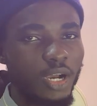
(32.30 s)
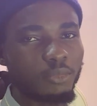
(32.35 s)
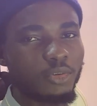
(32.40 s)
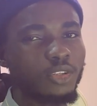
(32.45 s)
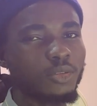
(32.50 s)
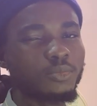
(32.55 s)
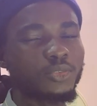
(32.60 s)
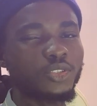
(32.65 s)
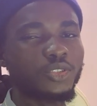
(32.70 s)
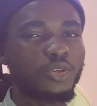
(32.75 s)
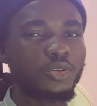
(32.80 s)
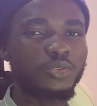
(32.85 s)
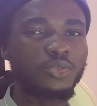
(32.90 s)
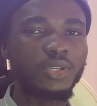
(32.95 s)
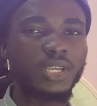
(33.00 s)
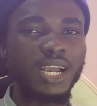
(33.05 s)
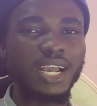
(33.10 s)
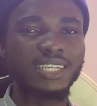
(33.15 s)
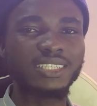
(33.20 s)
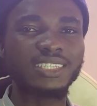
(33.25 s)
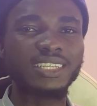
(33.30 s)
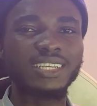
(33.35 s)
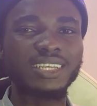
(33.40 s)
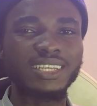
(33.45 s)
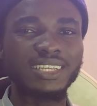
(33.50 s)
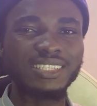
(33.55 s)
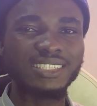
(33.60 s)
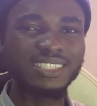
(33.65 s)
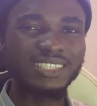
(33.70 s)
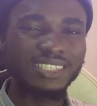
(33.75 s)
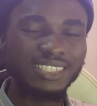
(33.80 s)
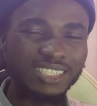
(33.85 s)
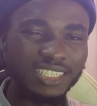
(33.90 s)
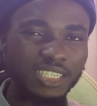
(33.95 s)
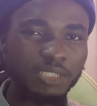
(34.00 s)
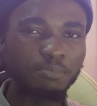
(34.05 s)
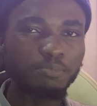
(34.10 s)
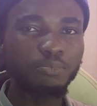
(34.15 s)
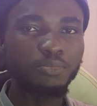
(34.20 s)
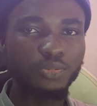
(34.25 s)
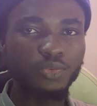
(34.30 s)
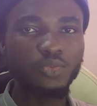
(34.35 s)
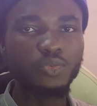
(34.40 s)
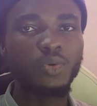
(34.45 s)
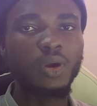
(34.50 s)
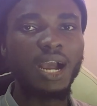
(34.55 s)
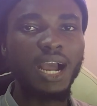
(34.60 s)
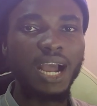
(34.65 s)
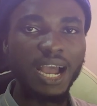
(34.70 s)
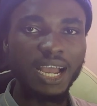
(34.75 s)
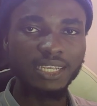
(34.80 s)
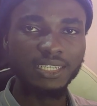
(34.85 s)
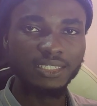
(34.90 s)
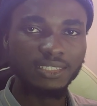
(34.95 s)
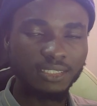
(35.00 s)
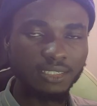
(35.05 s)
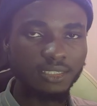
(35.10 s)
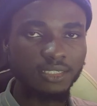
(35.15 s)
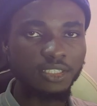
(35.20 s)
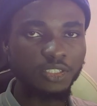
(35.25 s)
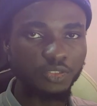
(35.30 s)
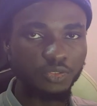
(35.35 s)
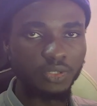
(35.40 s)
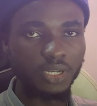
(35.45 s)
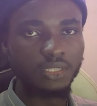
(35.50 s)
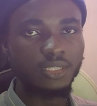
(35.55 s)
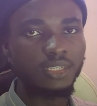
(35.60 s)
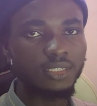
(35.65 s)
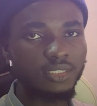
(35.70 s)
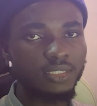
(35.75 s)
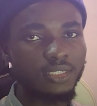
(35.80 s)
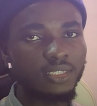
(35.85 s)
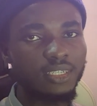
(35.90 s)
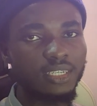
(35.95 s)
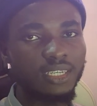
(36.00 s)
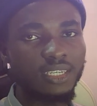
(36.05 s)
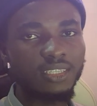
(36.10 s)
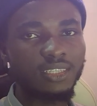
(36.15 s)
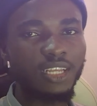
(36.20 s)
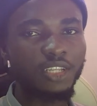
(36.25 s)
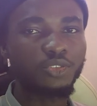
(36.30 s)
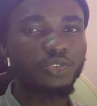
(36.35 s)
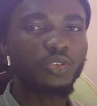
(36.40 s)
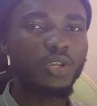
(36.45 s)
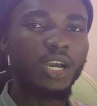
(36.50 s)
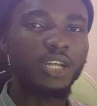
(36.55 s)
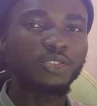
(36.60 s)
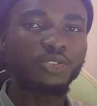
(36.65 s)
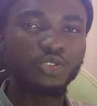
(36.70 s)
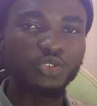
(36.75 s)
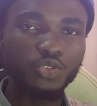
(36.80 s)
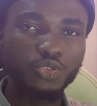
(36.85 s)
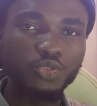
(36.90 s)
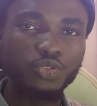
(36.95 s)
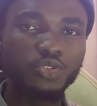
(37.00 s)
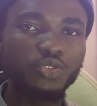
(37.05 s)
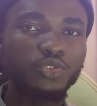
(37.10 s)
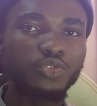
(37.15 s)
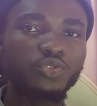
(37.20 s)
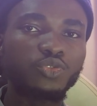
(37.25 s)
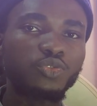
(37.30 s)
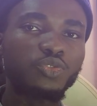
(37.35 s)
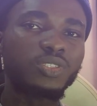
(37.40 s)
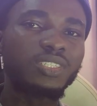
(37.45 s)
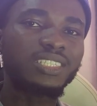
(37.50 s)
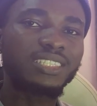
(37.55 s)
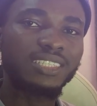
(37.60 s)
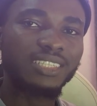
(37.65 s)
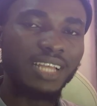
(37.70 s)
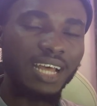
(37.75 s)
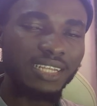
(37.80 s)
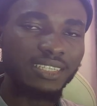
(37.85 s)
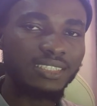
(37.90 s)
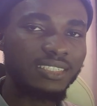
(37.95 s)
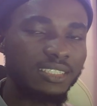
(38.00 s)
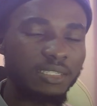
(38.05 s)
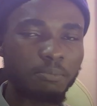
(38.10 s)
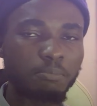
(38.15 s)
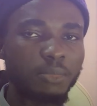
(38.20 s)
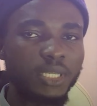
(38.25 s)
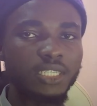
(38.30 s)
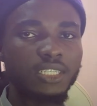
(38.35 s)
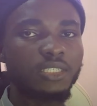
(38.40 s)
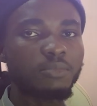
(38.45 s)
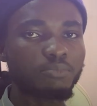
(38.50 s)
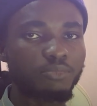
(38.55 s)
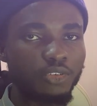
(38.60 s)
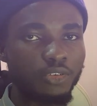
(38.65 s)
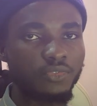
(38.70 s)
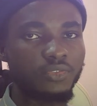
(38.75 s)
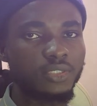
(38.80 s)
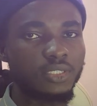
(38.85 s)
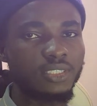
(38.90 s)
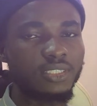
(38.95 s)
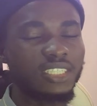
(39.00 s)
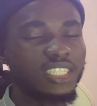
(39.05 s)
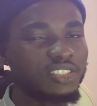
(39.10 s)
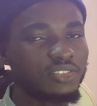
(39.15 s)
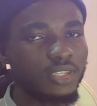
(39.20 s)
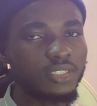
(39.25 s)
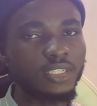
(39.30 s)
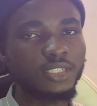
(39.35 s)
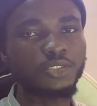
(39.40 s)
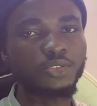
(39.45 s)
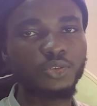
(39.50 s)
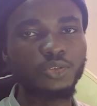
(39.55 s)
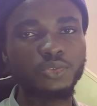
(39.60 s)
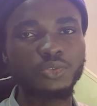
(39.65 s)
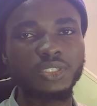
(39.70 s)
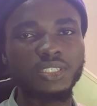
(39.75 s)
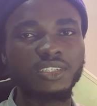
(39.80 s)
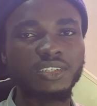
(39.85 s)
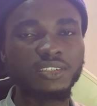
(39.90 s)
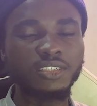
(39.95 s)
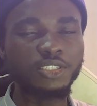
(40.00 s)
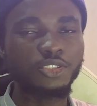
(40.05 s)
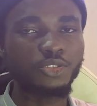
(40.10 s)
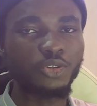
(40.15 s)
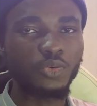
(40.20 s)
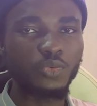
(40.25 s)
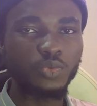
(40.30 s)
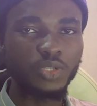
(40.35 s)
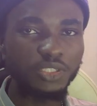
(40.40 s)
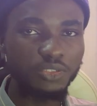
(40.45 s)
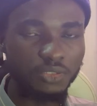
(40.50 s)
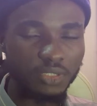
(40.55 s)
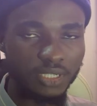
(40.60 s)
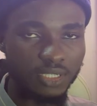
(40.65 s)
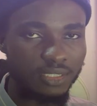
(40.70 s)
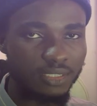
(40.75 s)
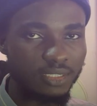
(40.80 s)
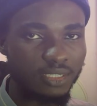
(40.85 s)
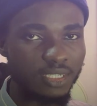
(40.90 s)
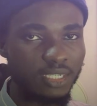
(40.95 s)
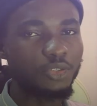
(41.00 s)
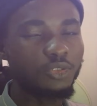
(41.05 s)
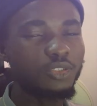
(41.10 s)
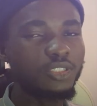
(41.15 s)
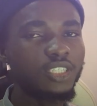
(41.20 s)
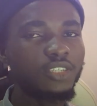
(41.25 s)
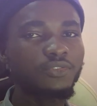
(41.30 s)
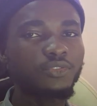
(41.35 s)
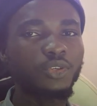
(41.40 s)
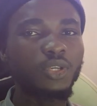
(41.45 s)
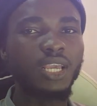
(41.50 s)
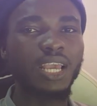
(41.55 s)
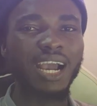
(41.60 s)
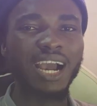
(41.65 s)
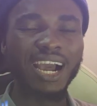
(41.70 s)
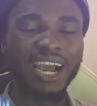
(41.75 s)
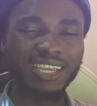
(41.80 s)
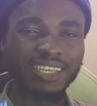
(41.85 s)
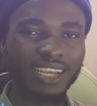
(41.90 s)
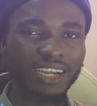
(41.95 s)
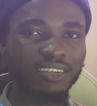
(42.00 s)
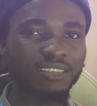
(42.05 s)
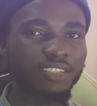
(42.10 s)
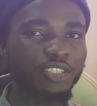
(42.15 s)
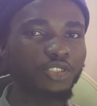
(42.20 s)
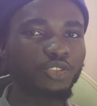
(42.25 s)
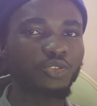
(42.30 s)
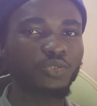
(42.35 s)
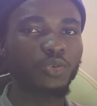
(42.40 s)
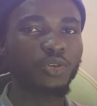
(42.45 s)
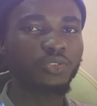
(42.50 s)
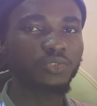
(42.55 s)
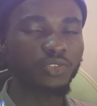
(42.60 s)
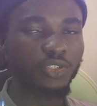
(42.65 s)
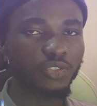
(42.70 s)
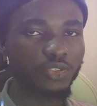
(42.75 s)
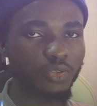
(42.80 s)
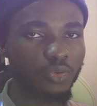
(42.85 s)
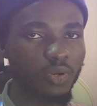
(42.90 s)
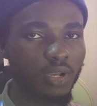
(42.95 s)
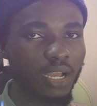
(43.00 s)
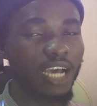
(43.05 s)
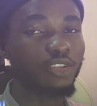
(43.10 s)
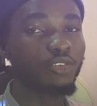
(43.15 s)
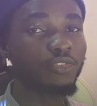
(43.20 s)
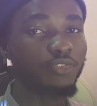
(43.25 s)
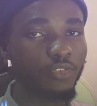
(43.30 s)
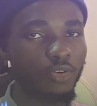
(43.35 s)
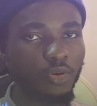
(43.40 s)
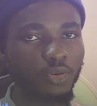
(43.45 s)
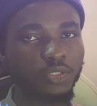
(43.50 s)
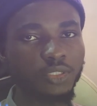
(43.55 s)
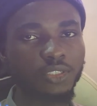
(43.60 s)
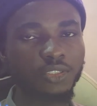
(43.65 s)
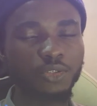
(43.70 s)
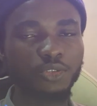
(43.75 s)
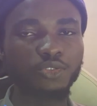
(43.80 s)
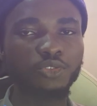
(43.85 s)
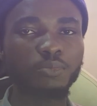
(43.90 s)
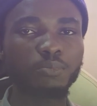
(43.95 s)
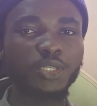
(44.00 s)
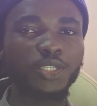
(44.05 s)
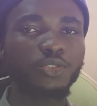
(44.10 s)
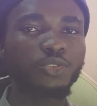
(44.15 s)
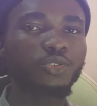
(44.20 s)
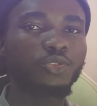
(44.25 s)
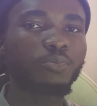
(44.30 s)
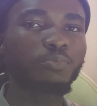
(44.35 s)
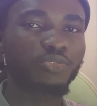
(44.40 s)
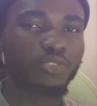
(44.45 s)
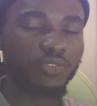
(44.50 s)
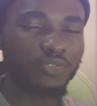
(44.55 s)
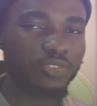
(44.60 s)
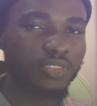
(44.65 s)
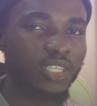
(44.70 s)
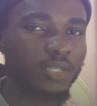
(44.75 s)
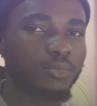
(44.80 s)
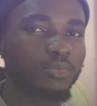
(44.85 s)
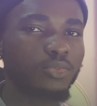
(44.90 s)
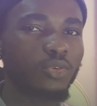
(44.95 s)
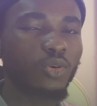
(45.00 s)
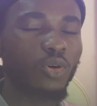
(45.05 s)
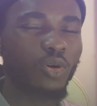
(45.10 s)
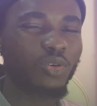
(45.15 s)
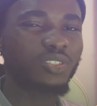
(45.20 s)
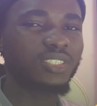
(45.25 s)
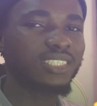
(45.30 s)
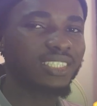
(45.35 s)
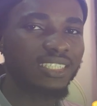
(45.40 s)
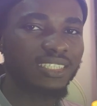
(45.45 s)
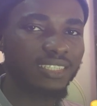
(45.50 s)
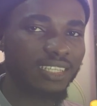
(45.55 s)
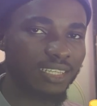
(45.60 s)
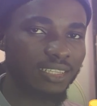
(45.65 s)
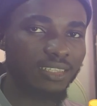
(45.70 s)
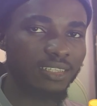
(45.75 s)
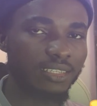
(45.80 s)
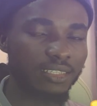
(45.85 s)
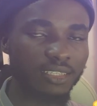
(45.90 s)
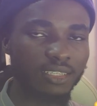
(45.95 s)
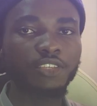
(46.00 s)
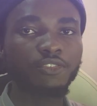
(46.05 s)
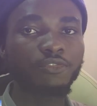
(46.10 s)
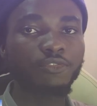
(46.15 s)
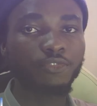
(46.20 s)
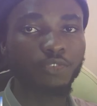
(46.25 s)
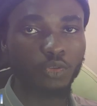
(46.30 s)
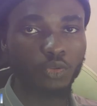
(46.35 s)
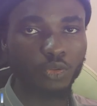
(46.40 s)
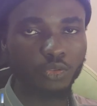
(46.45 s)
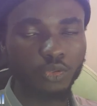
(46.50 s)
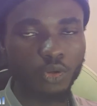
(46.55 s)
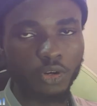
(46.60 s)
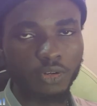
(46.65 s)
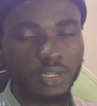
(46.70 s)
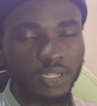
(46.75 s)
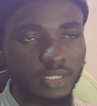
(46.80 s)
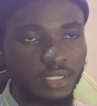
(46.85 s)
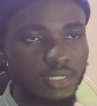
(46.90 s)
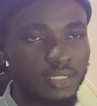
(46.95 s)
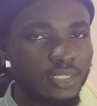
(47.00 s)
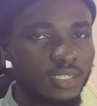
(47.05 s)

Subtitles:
I'm going to be showing you guys a simple ICT strategy that you can use to start making profit. This strategy is going to increase your win rate, it's going to give you a higher risk to reward ratio, and of course, it's going to make you profitable consistently if followed correctly.